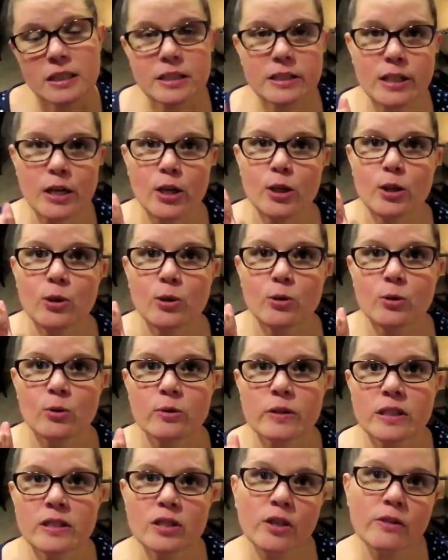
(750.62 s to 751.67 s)
So
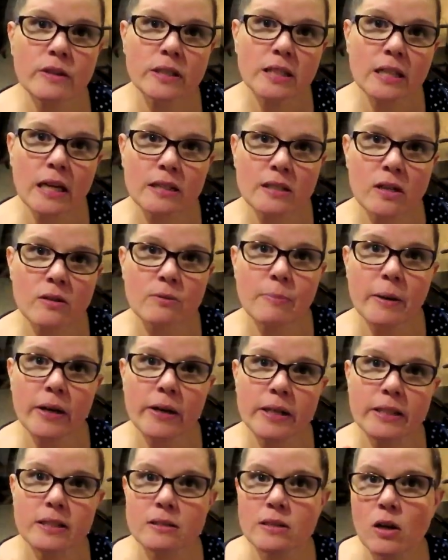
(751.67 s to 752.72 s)
the serving size on
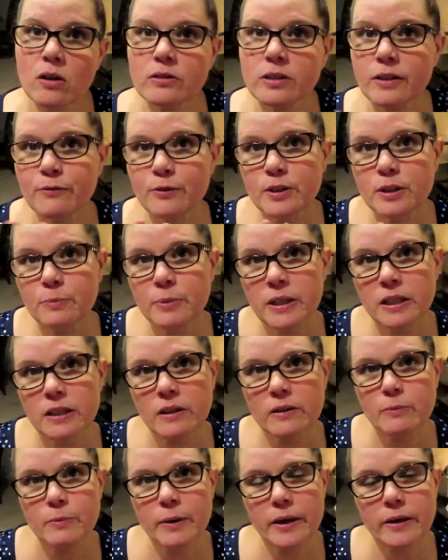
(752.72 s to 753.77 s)
berries is all different depending on
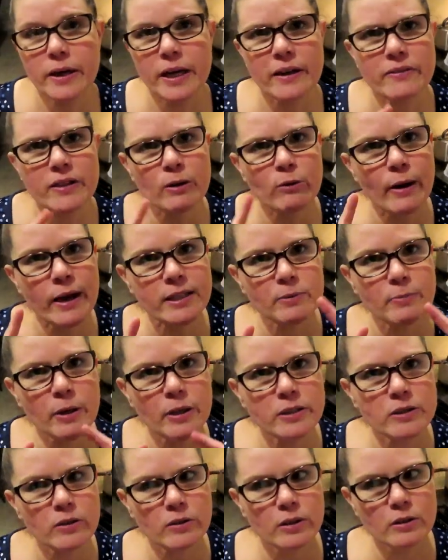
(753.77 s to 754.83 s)
the berry. I think
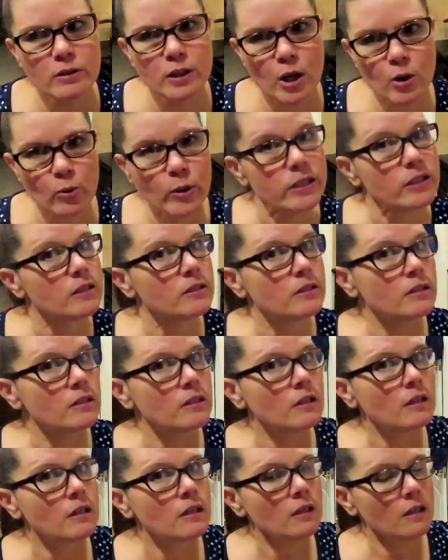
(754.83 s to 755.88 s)
raspberries are the lowest
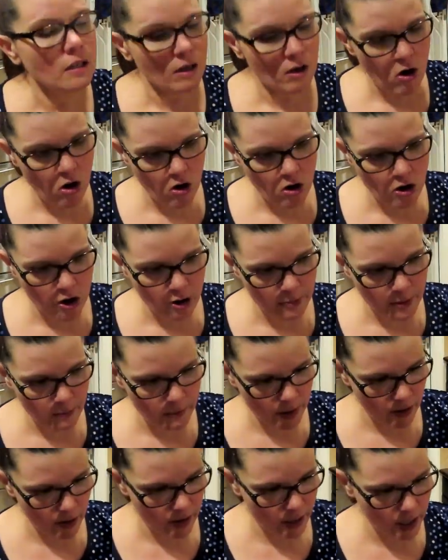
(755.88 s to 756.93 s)
carb
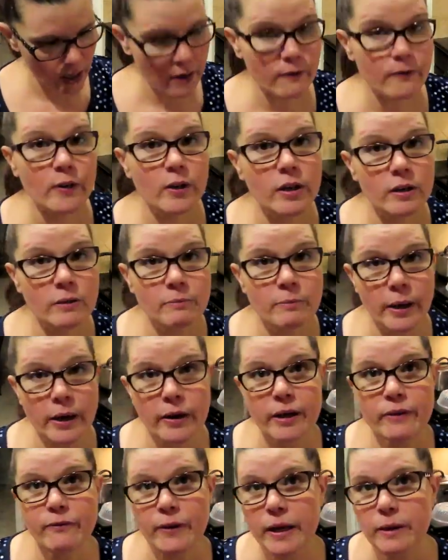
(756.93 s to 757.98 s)
berry of the
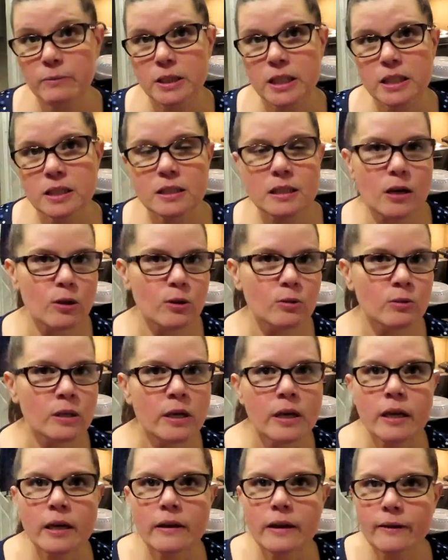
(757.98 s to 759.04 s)
berry family, so
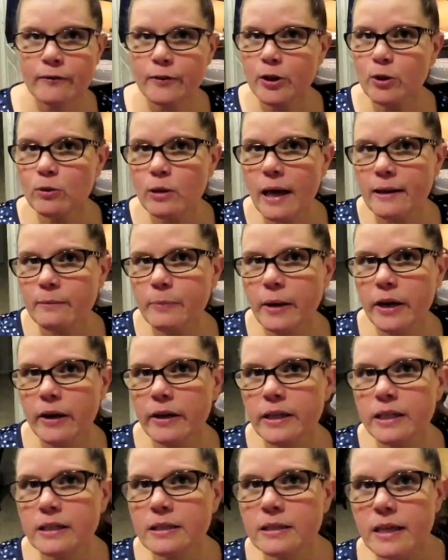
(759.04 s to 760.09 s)
if you like
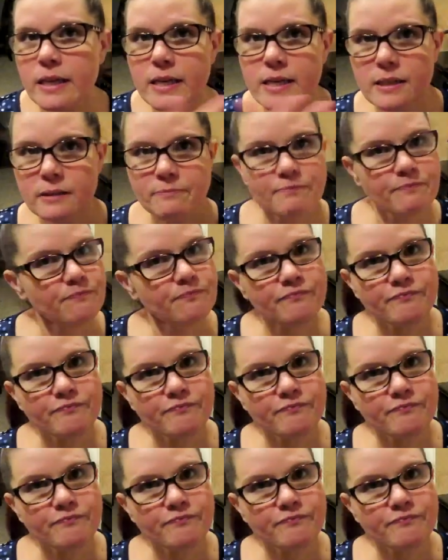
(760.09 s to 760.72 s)
berries, and